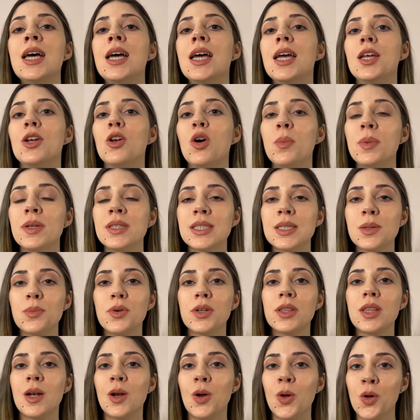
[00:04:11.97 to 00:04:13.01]
It opens up
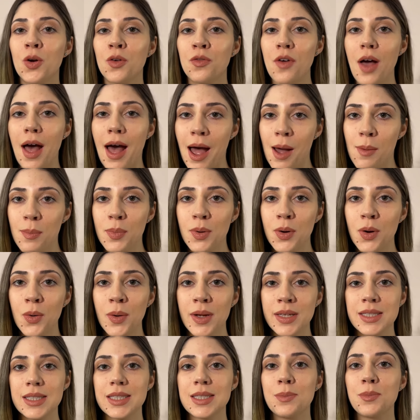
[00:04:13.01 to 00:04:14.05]
with a lot of apple
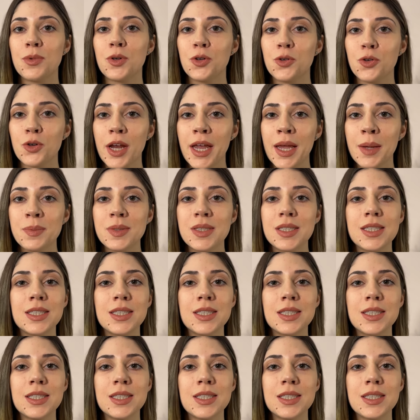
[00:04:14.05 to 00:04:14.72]
and some grapes.